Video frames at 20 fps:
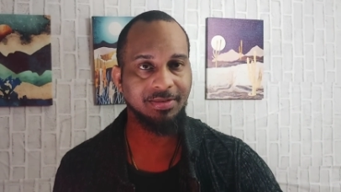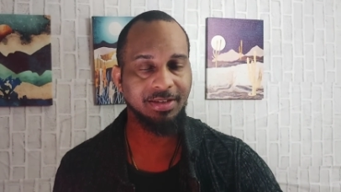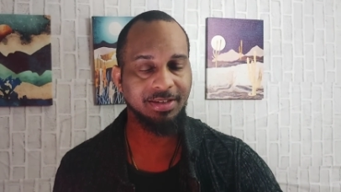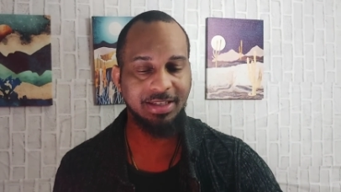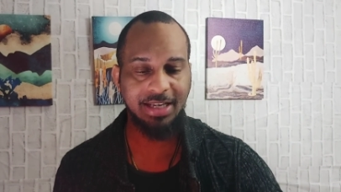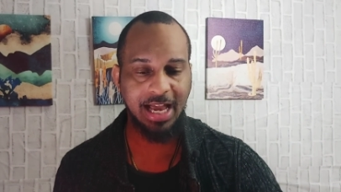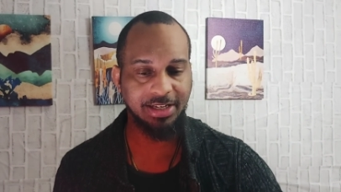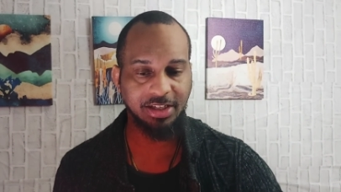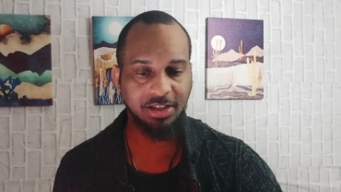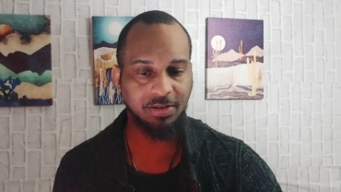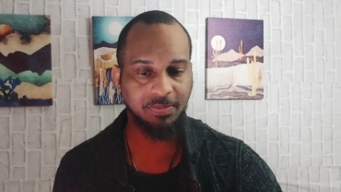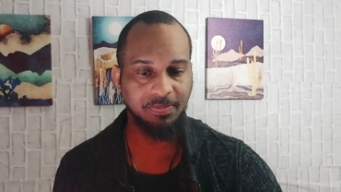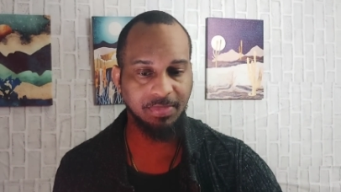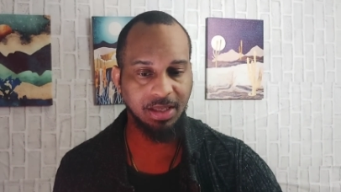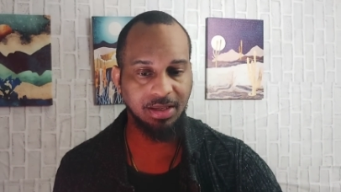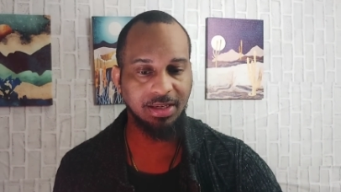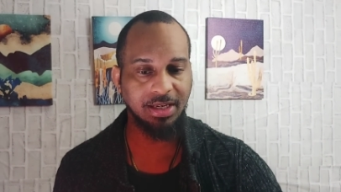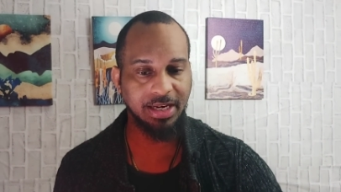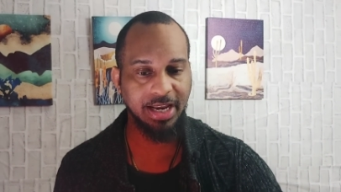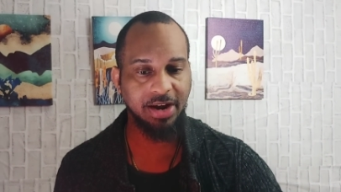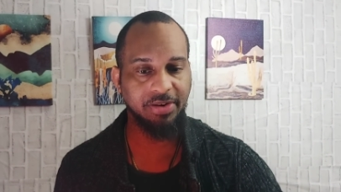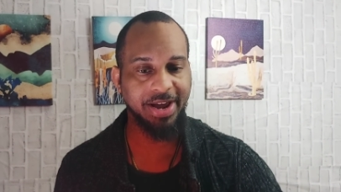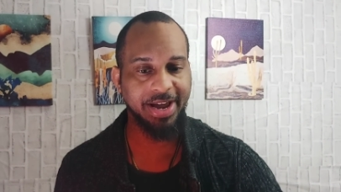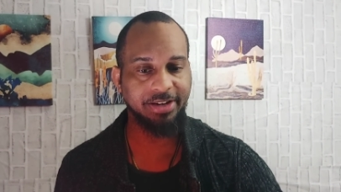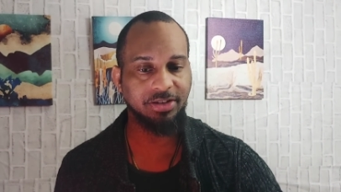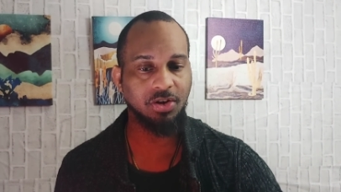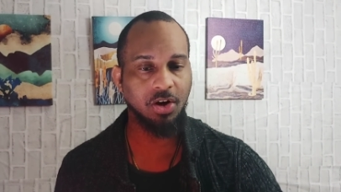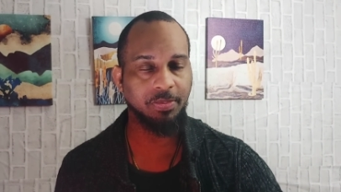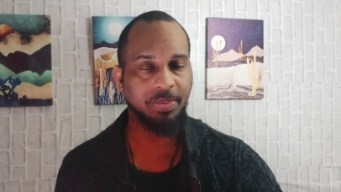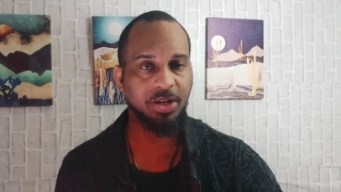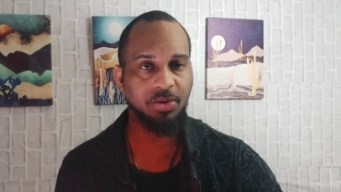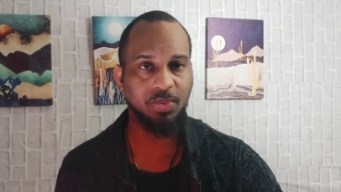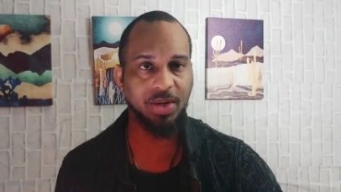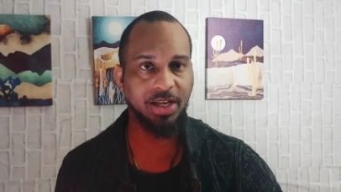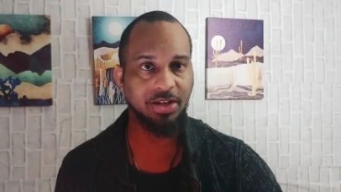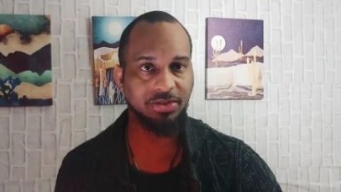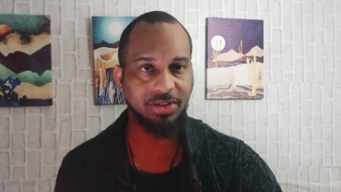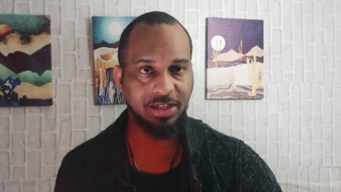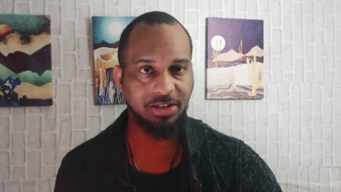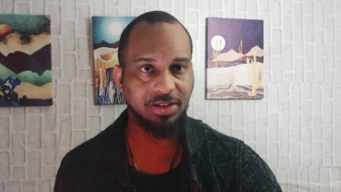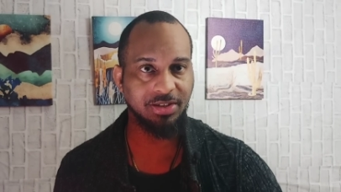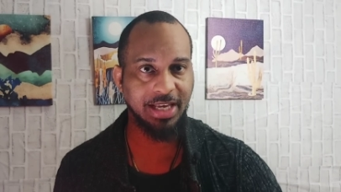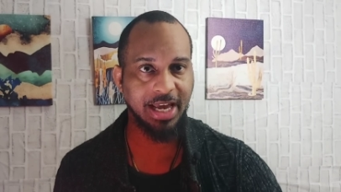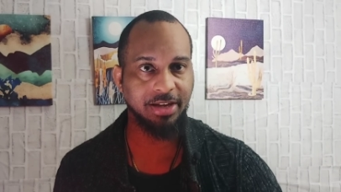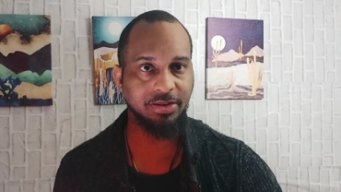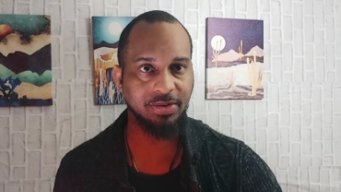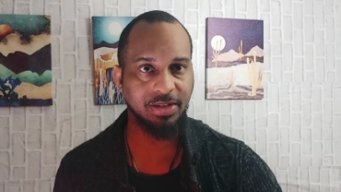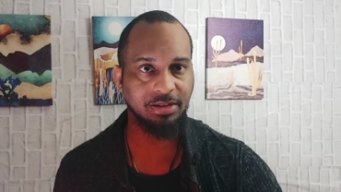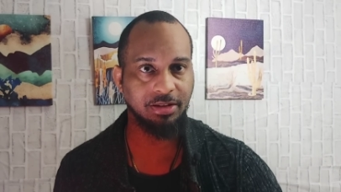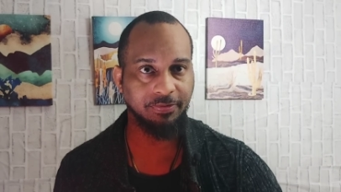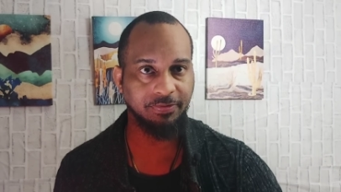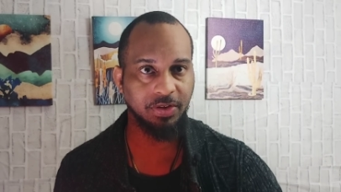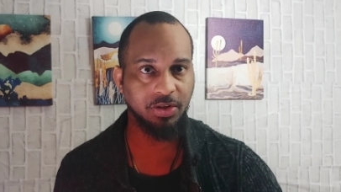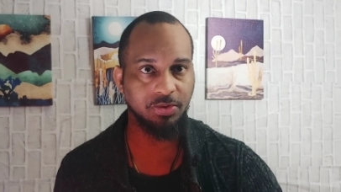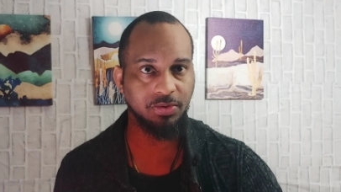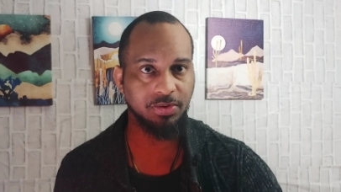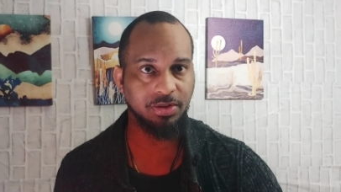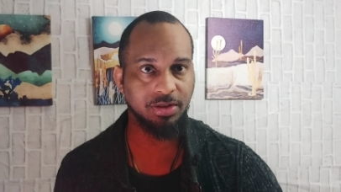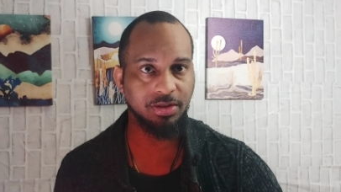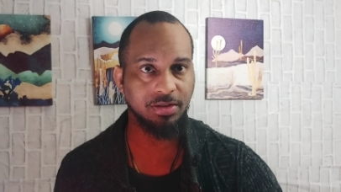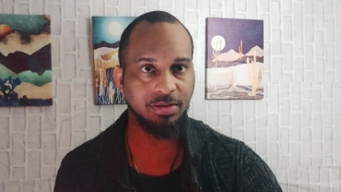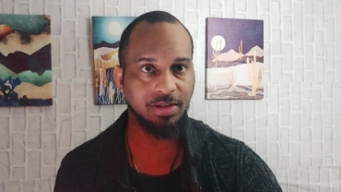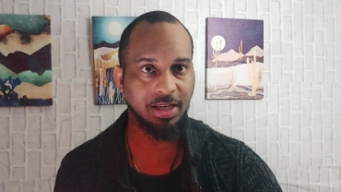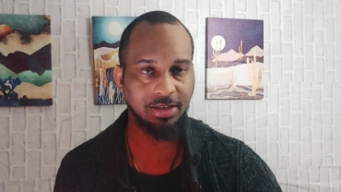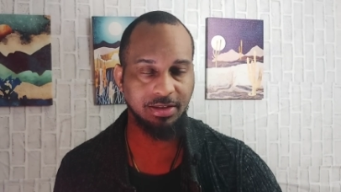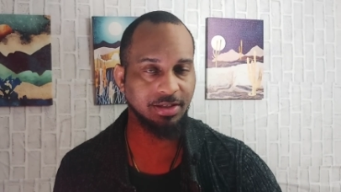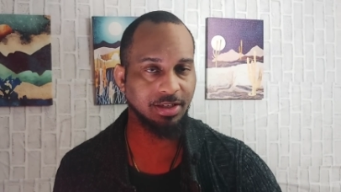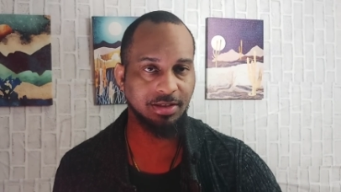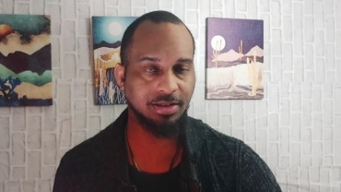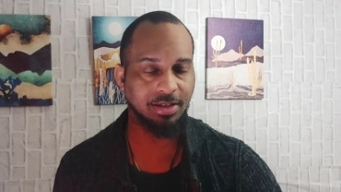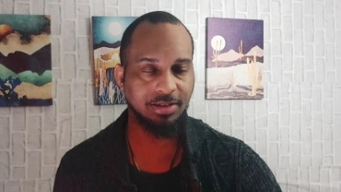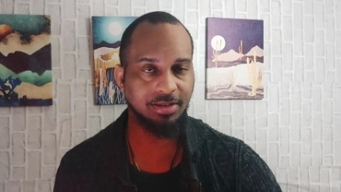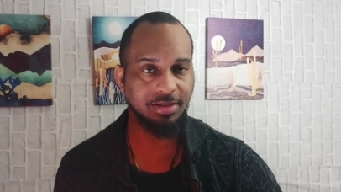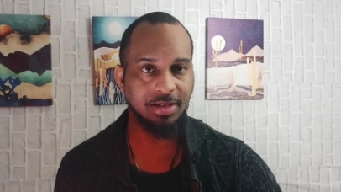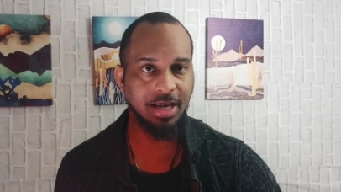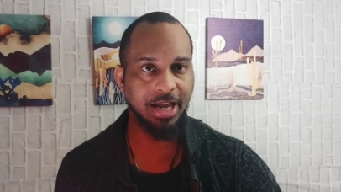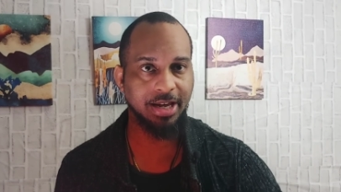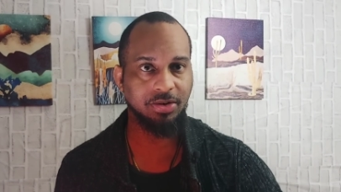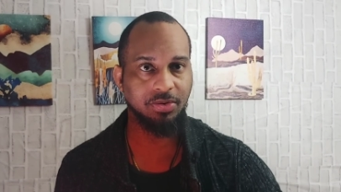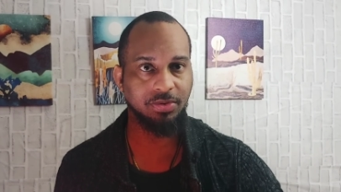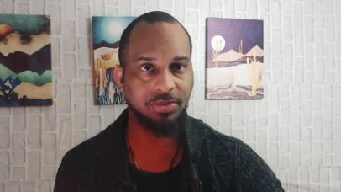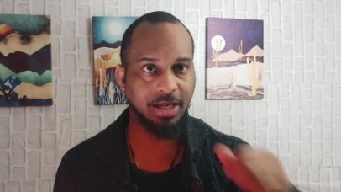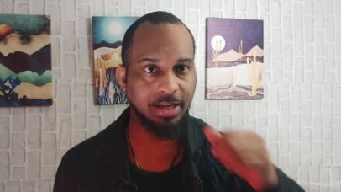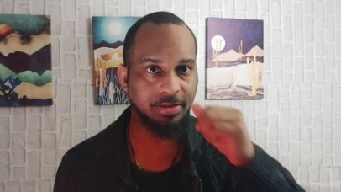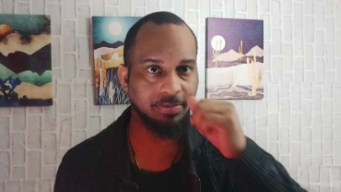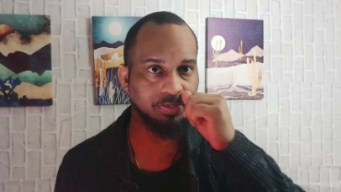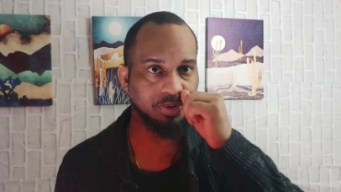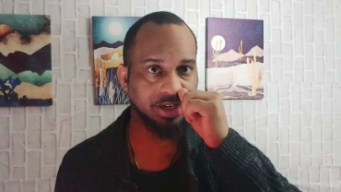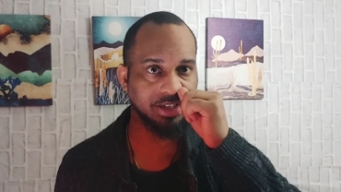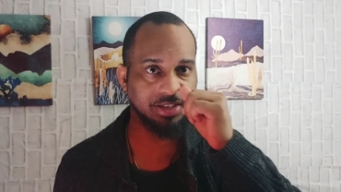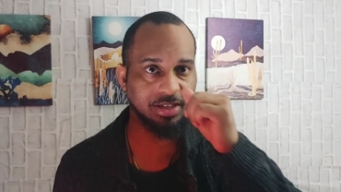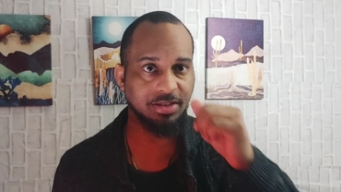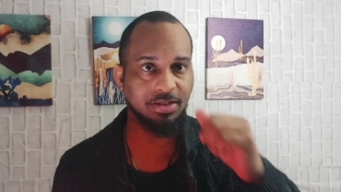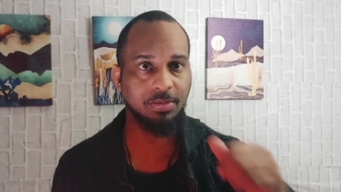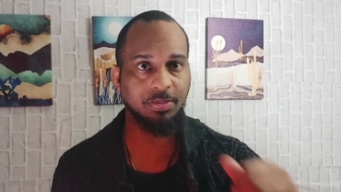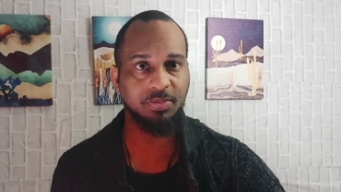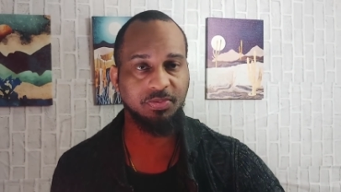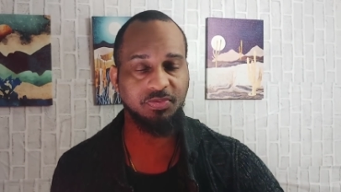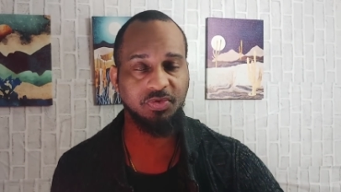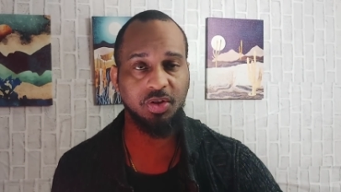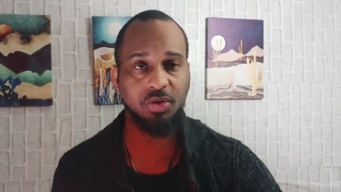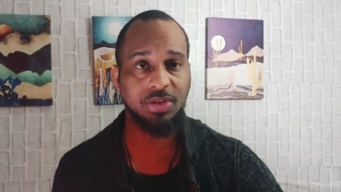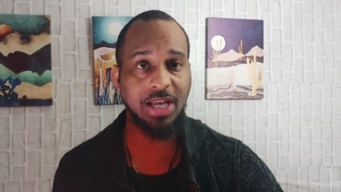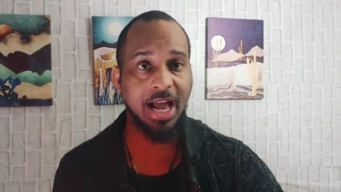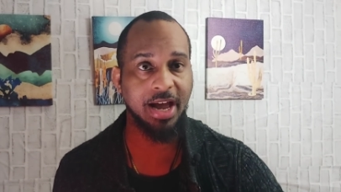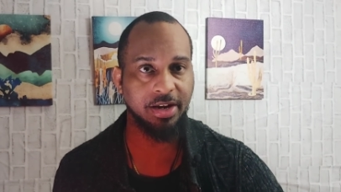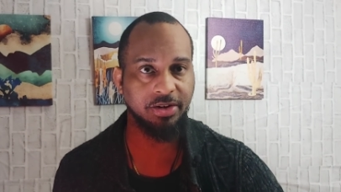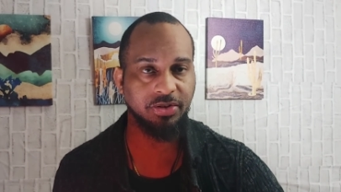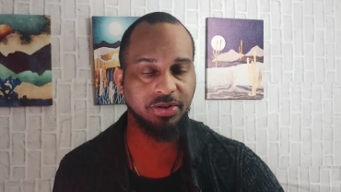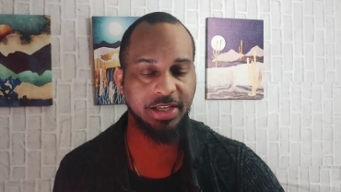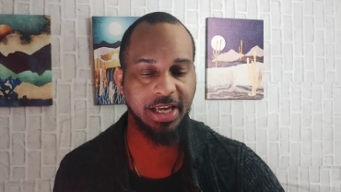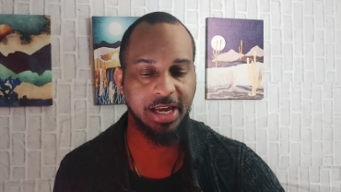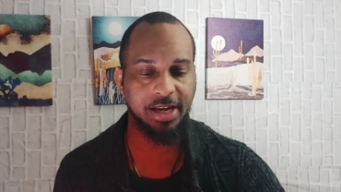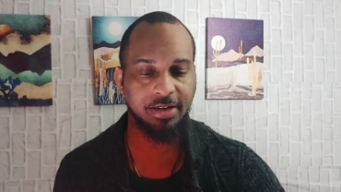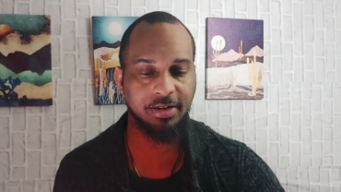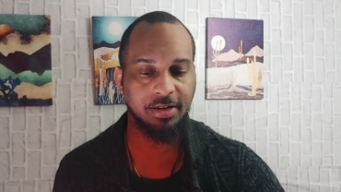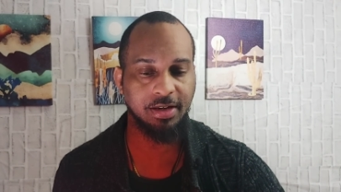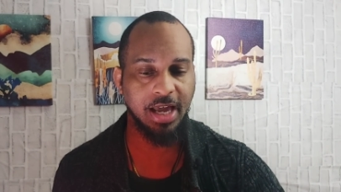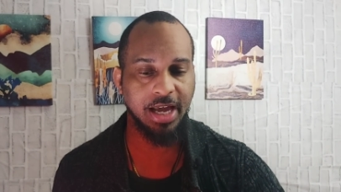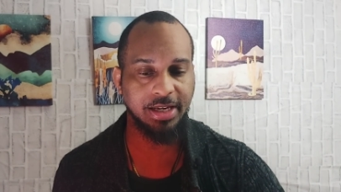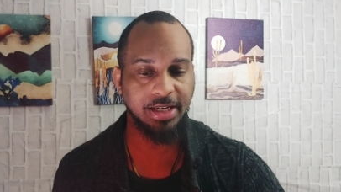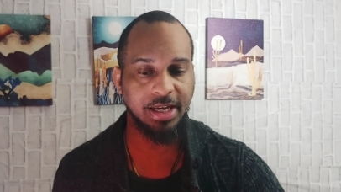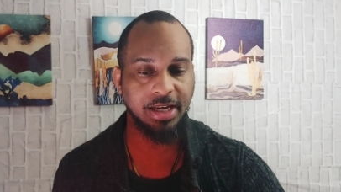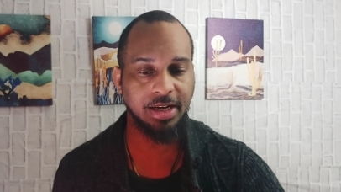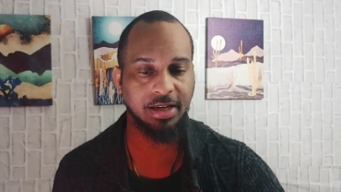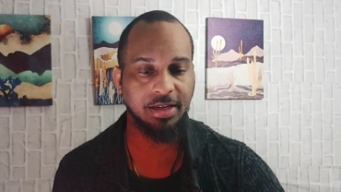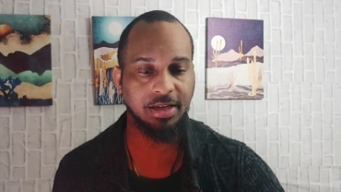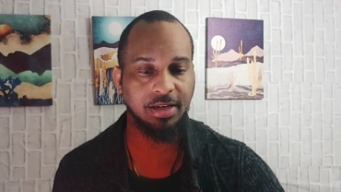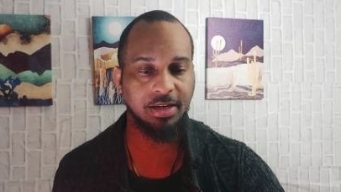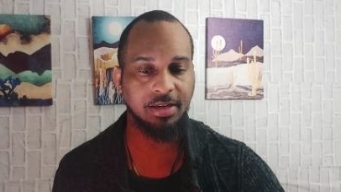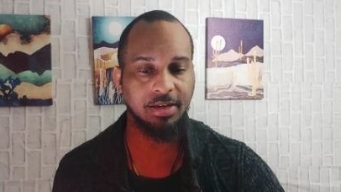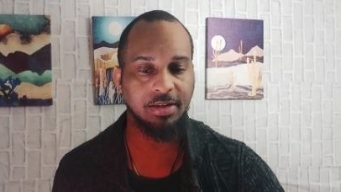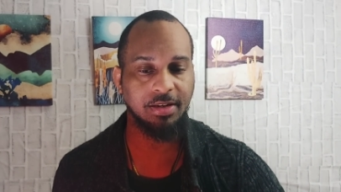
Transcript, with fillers: It's not just millionaire X R P whales. That's just how you get the views. That's just the title that brings in some views. I understand. I get it.